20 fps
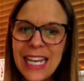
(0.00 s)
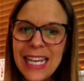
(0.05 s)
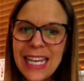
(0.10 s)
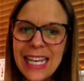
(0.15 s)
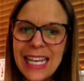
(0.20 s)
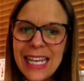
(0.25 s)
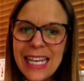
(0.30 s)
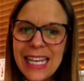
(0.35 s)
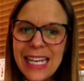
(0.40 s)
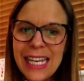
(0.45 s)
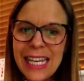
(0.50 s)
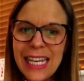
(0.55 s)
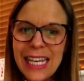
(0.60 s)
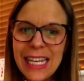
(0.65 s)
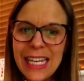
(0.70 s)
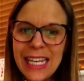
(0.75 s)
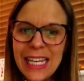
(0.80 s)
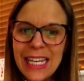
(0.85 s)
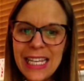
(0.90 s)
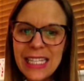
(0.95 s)
E.
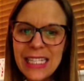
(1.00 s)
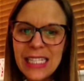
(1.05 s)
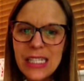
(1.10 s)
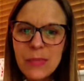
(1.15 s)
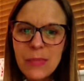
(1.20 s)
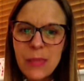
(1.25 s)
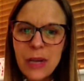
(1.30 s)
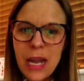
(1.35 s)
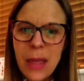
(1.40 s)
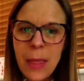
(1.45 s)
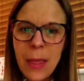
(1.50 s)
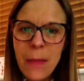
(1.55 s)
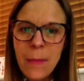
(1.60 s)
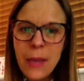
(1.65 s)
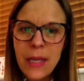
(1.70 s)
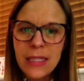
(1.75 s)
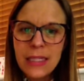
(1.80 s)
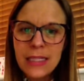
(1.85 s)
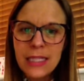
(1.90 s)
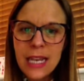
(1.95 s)
Let's blend that
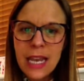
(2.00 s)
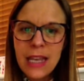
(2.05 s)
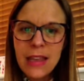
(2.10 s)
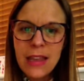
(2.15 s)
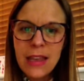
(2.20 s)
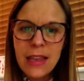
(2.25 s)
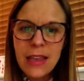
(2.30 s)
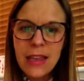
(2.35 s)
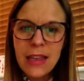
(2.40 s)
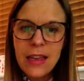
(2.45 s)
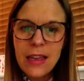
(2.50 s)
back together.